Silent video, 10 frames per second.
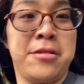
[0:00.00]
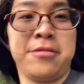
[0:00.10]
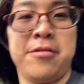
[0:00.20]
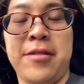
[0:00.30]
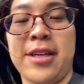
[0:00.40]

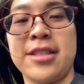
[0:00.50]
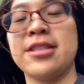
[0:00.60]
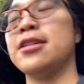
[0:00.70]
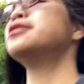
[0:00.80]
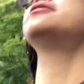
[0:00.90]
like I
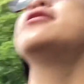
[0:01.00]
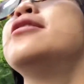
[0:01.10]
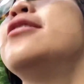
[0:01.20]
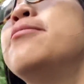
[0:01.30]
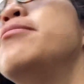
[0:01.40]
said,
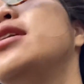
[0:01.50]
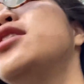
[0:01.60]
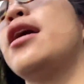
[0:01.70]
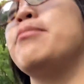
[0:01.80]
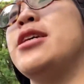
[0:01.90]
me
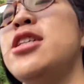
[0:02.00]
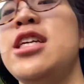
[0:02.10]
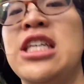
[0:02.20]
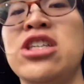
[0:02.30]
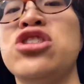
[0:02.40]
not being
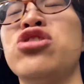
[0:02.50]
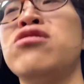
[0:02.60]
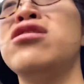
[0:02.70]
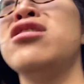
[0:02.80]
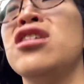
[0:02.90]
in a
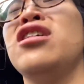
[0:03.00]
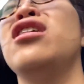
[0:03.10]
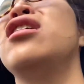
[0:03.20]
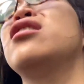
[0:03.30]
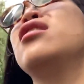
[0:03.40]
sorority,
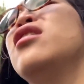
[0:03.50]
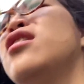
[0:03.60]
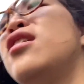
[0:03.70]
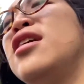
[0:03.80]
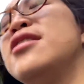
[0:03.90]

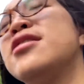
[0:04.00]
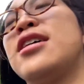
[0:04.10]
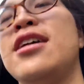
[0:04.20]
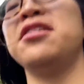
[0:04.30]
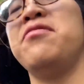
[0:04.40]
it's
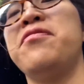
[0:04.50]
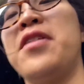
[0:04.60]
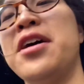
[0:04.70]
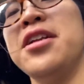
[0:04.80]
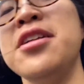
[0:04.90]
kind of
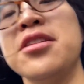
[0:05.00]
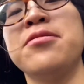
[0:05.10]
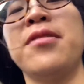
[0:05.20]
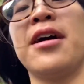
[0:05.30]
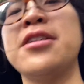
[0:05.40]
fun to
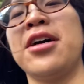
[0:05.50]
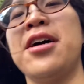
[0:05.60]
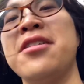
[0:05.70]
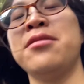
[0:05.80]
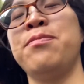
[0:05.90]
watch
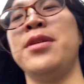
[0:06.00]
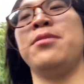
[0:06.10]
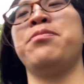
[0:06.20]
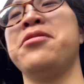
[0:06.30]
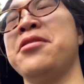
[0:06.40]
other
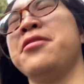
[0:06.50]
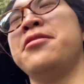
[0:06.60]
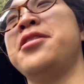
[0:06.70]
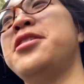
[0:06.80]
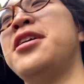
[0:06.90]
people
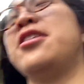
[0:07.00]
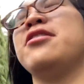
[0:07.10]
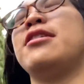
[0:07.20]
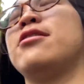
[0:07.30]
share their